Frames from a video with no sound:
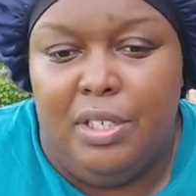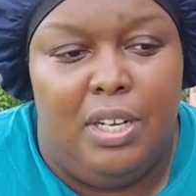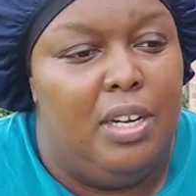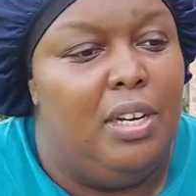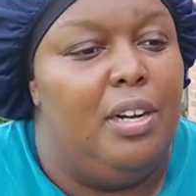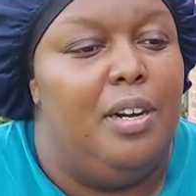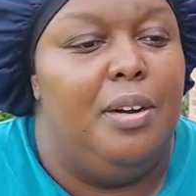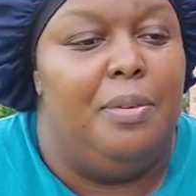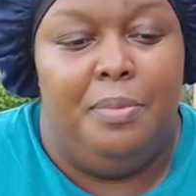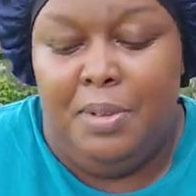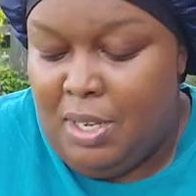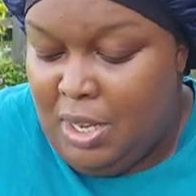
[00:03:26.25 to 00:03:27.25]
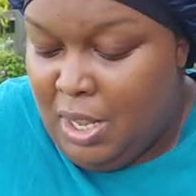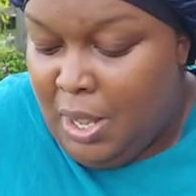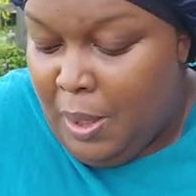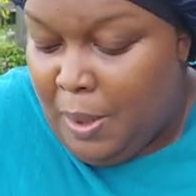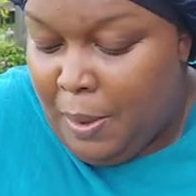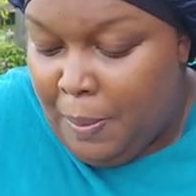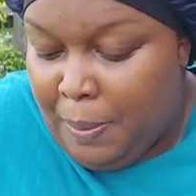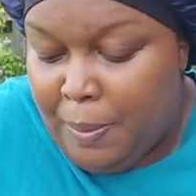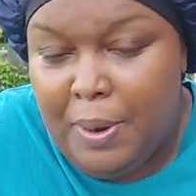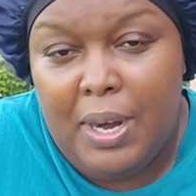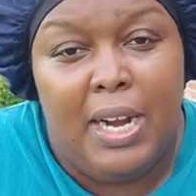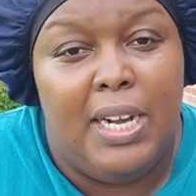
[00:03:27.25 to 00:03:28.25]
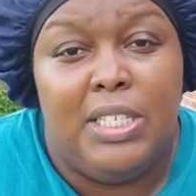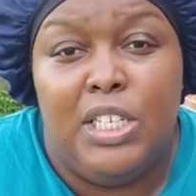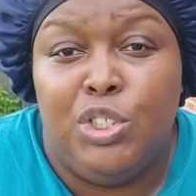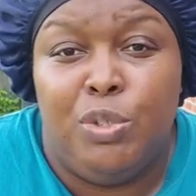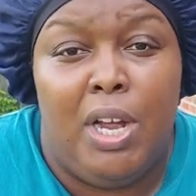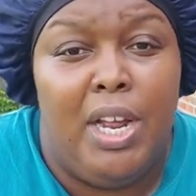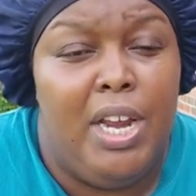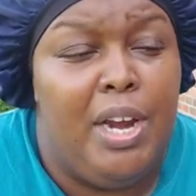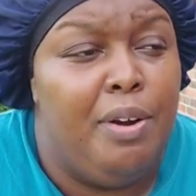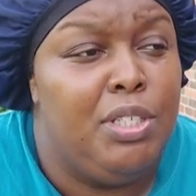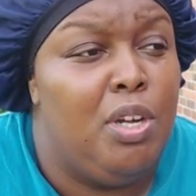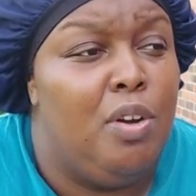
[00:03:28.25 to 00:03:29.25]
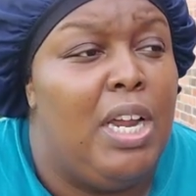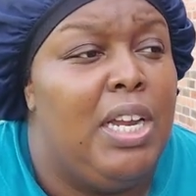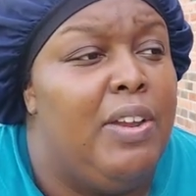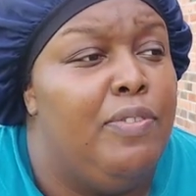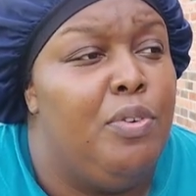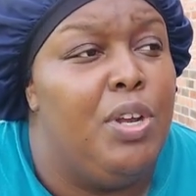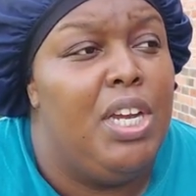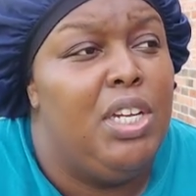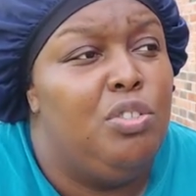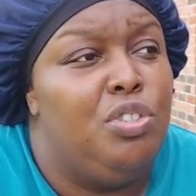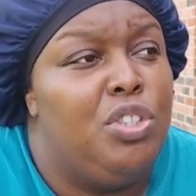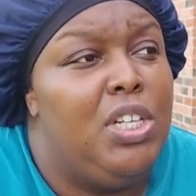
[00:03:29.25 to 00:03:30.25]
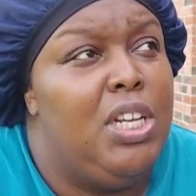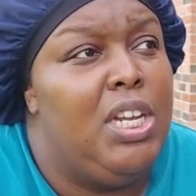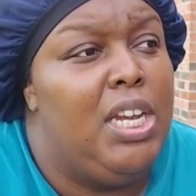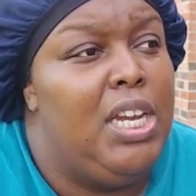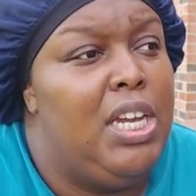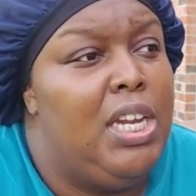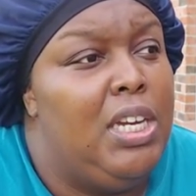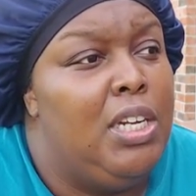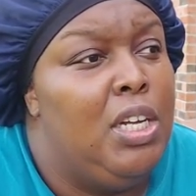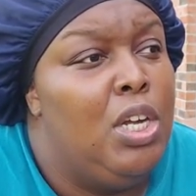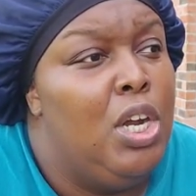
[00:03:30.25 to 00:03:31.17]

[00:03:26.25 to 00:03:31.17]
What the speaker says: Like I said, trial and error. So, like, if you're interested in